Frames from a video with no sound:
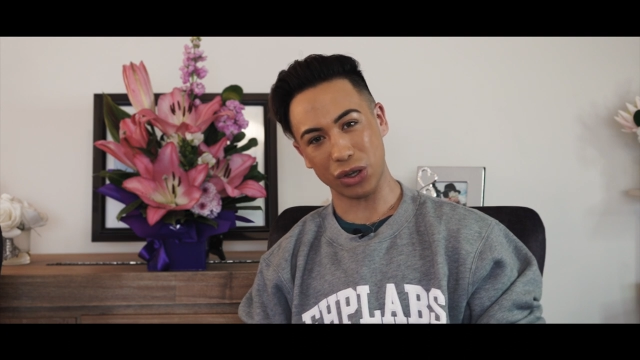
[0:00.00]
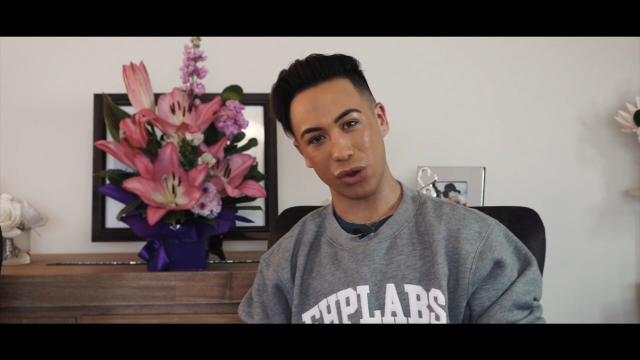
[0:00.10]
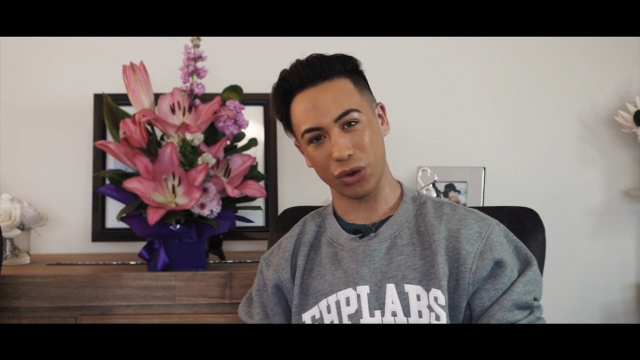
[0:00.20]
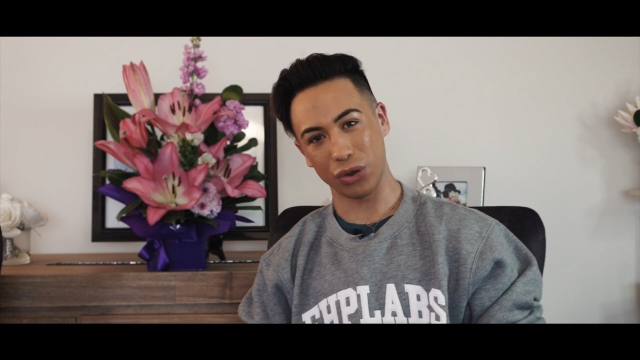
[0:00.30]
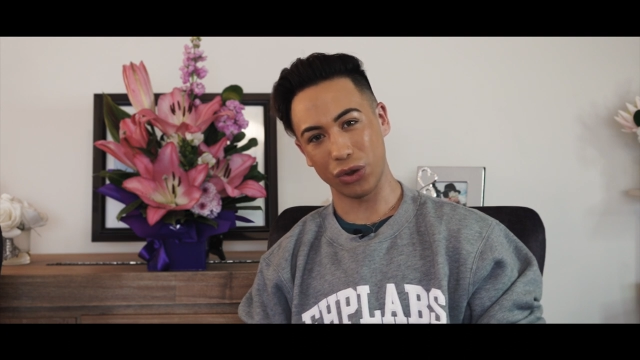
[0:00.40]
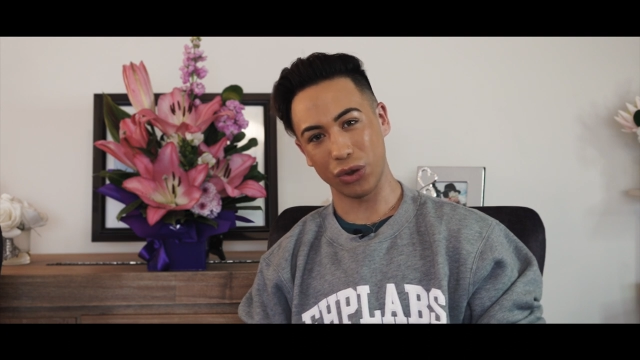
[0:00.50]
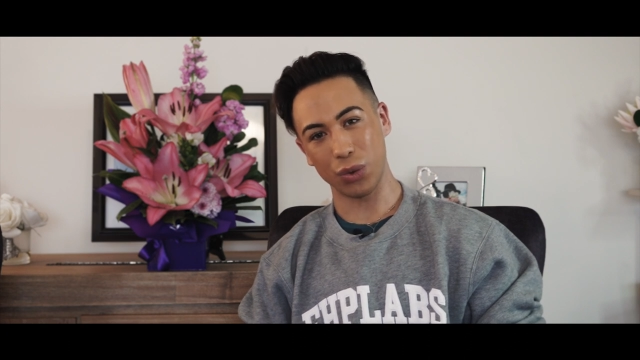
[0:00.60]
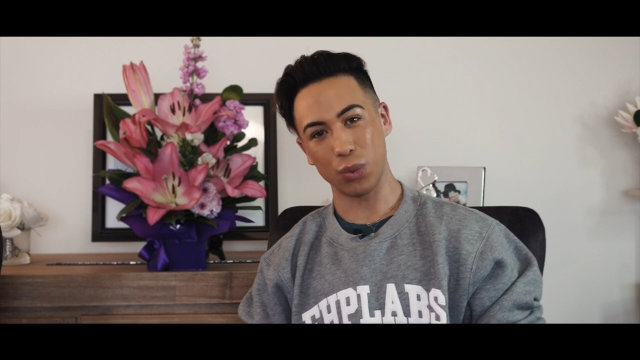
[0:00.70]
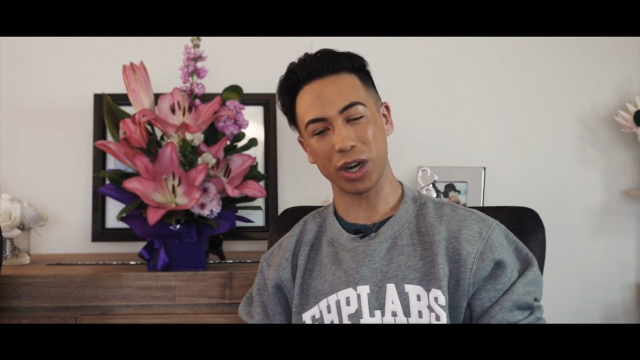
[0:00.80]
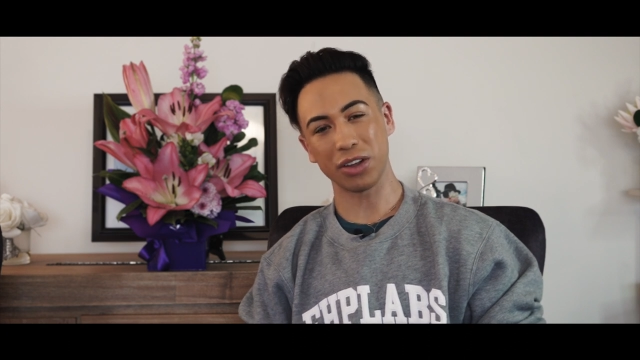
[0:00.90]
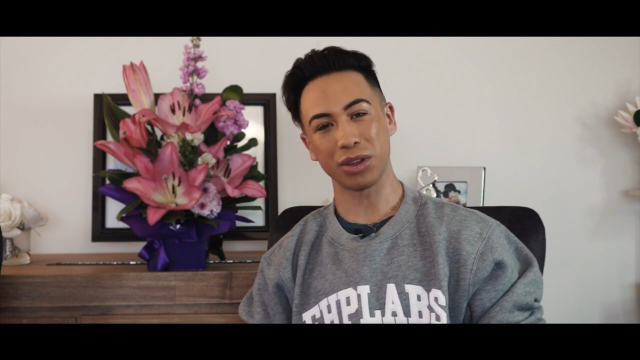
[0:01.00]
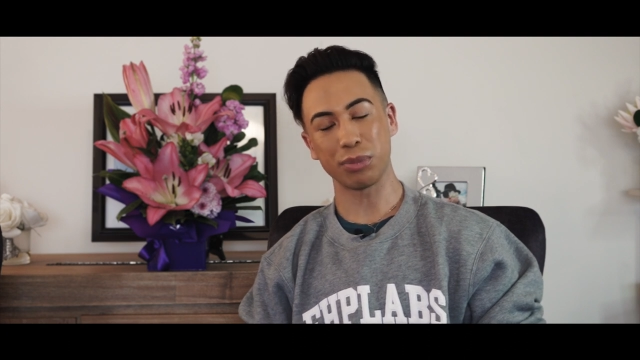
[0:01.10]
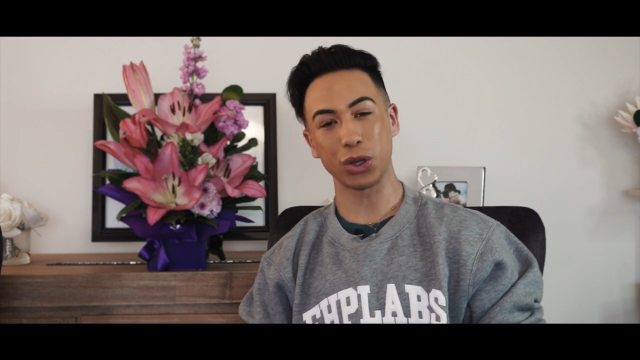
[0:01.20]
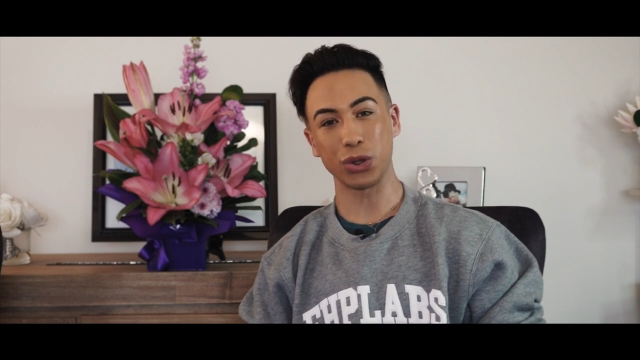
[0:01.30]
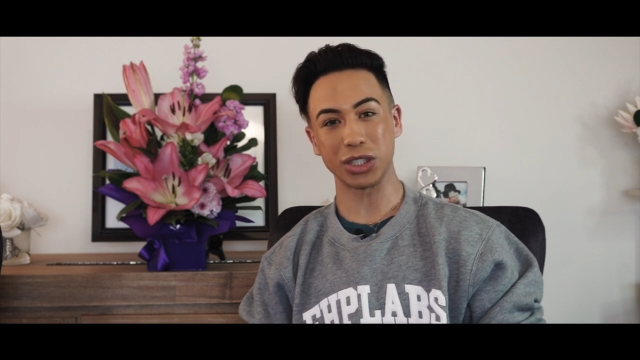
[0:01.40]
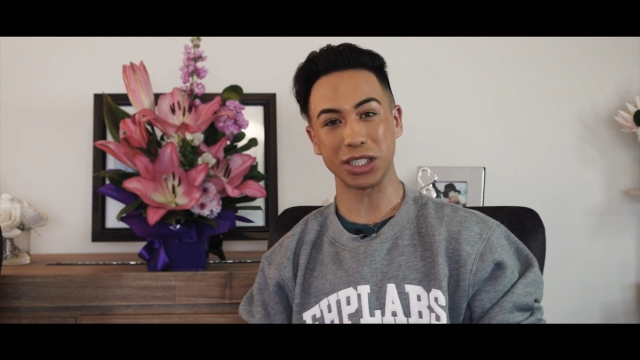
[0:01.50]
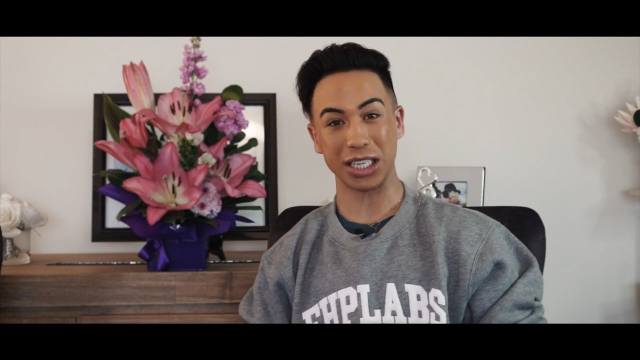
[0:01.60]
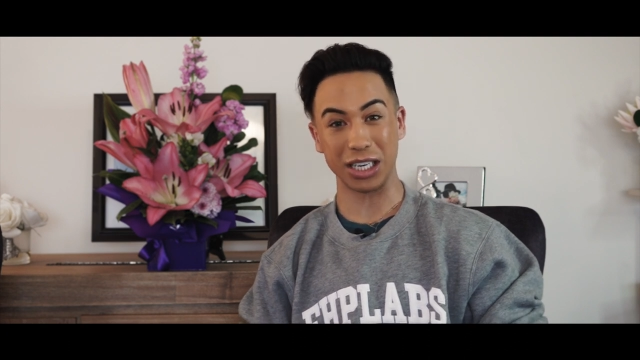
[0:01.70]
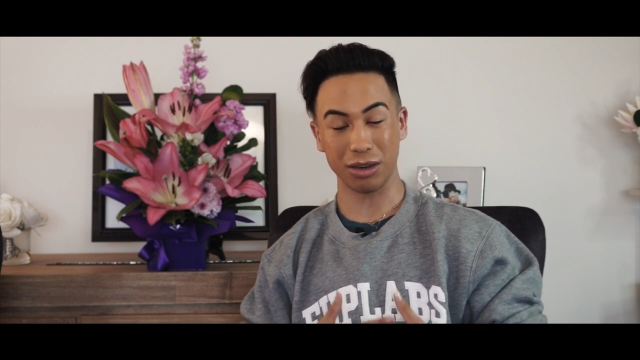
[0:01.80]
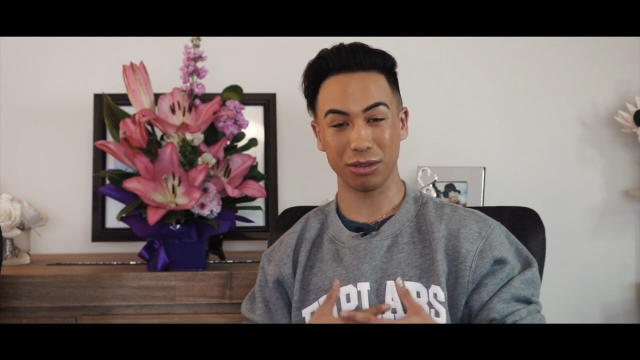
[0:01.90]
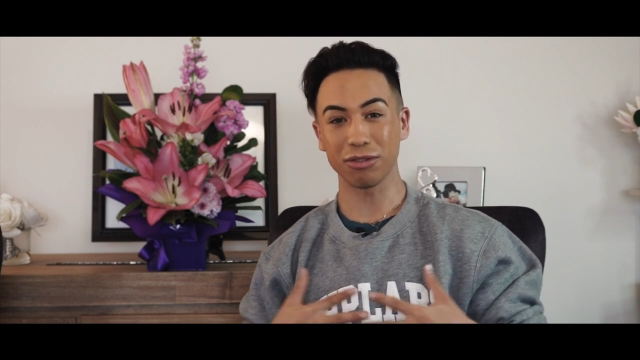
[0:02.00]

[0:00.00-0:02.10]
So one of them who didn't